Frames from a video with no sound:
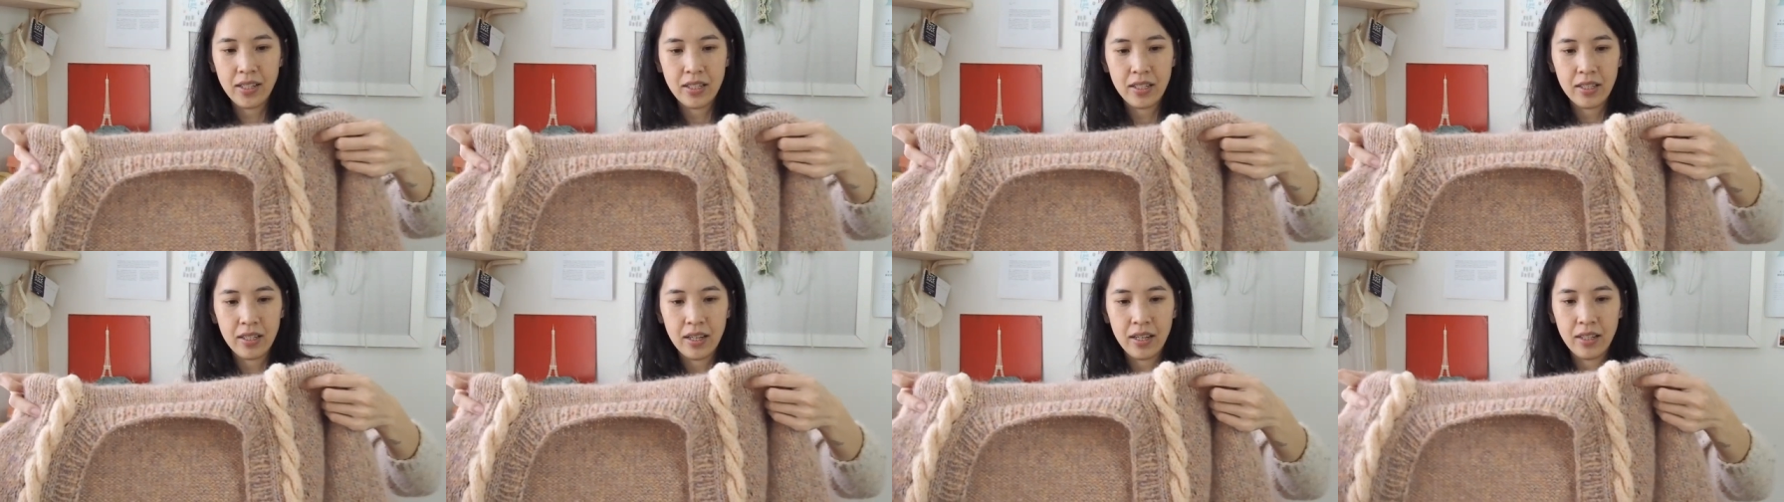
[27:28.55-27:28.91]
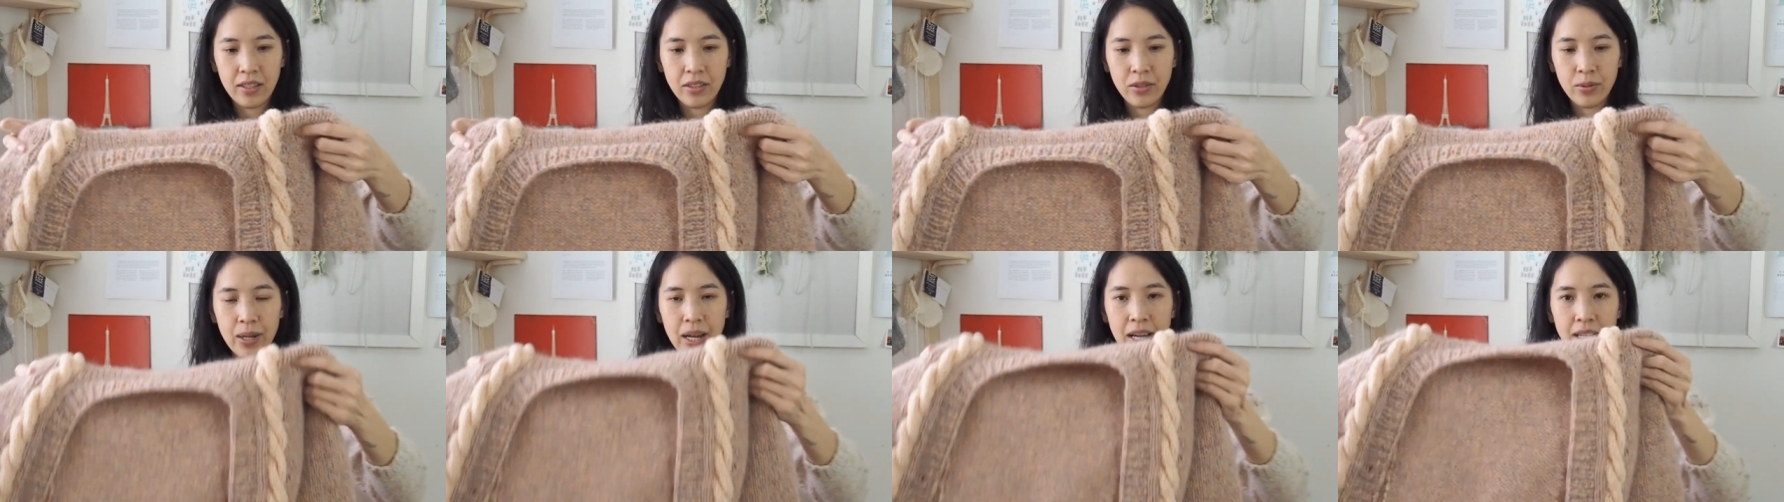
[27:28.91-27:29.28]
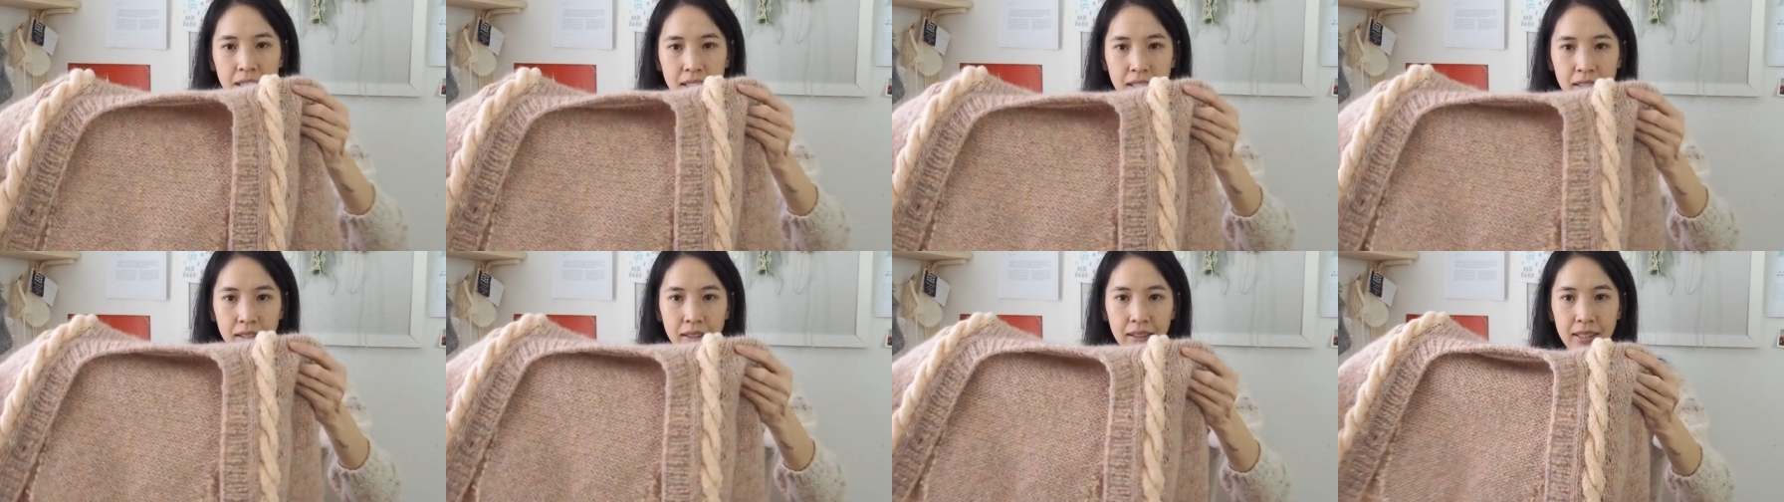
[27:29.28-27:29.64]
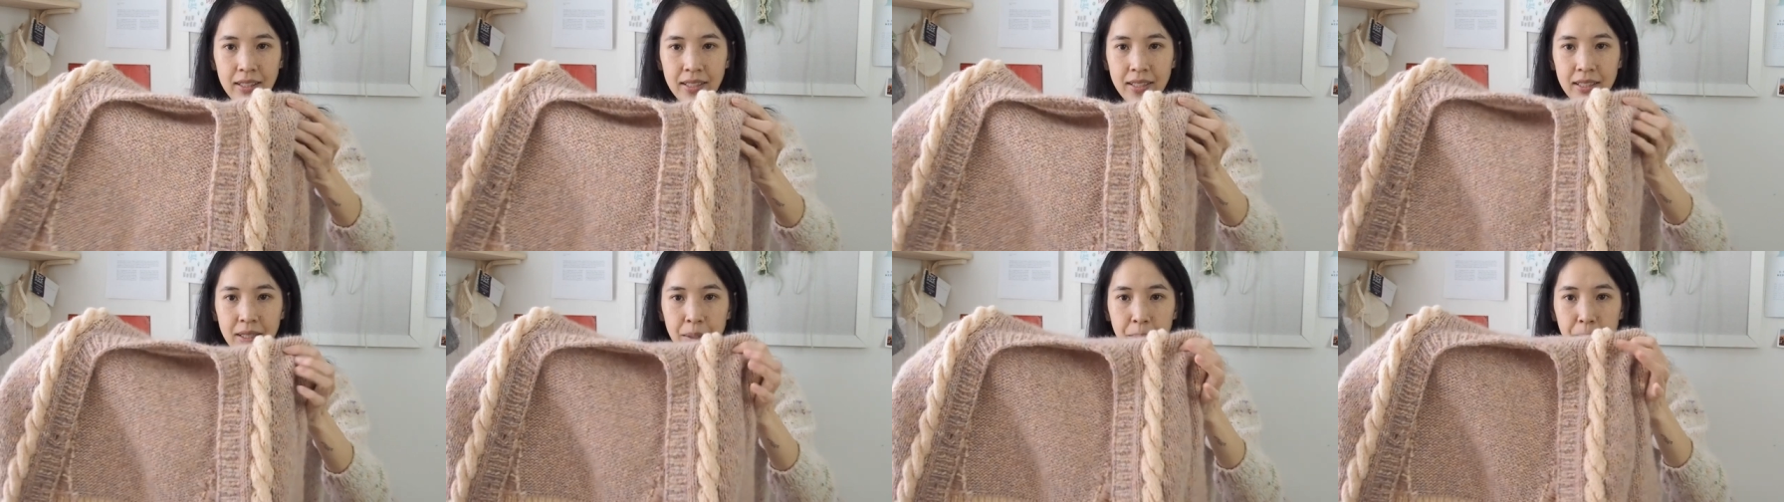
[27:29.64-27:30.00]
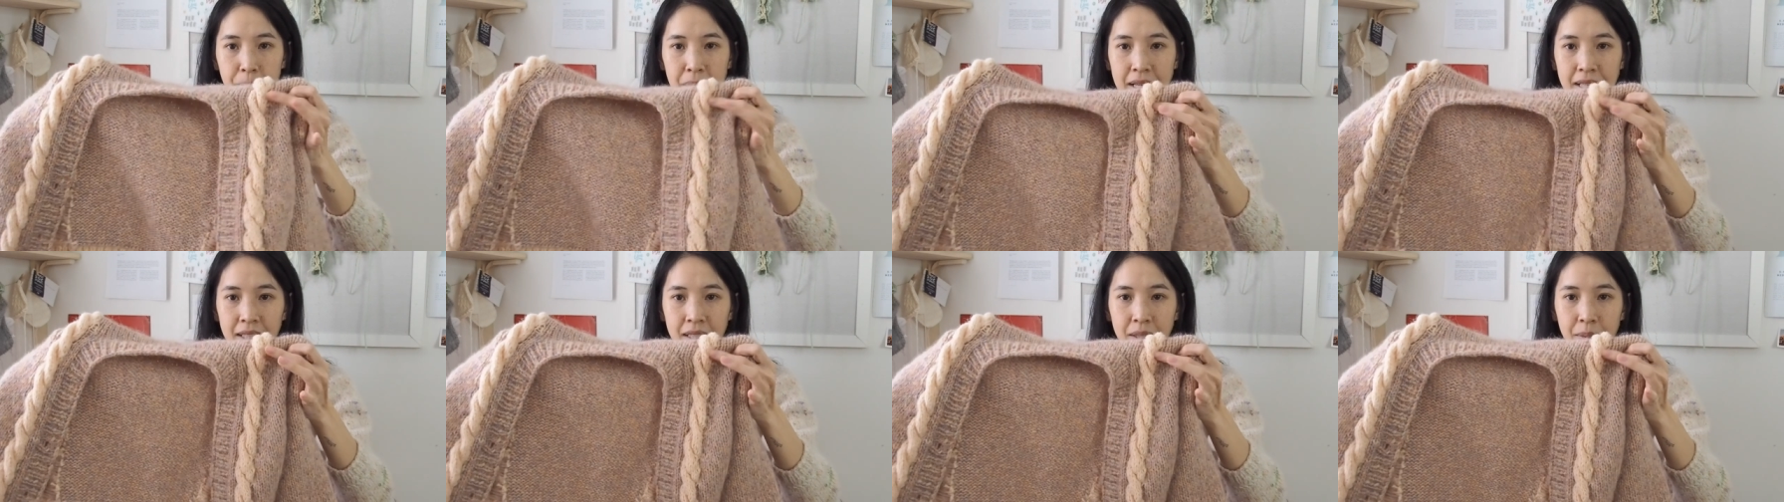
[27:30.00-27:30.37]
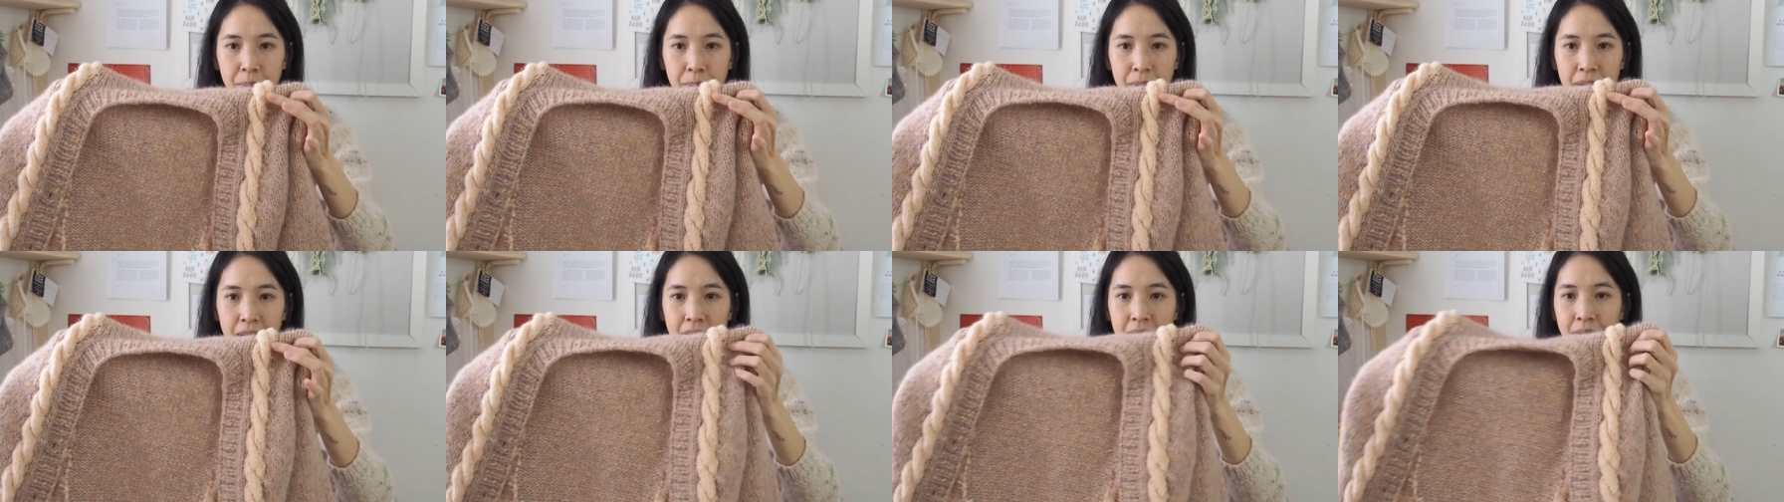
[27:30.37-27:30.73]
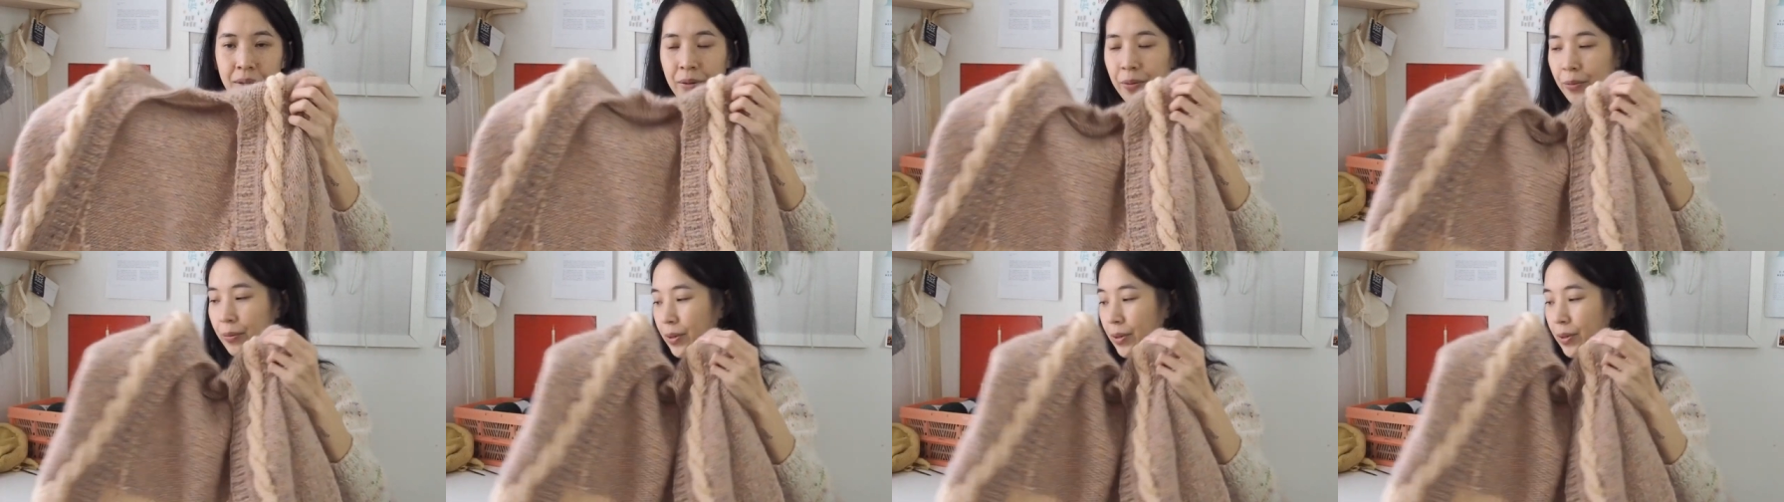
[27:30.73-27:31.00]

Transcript: decided to add in this pink part,